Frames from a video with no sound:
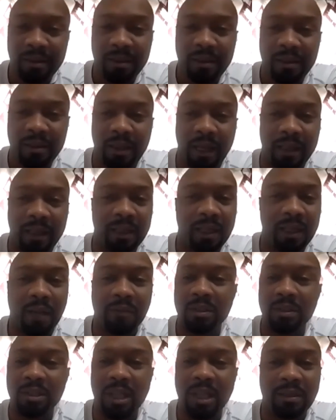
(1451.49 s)
I didn't have to
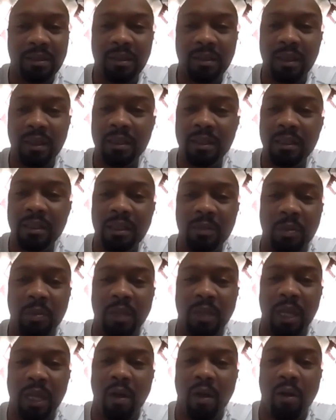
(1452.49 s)
chase none of these people.
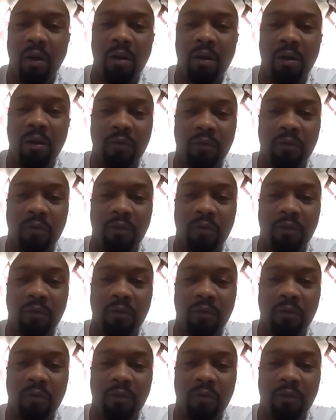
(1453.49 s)
They all,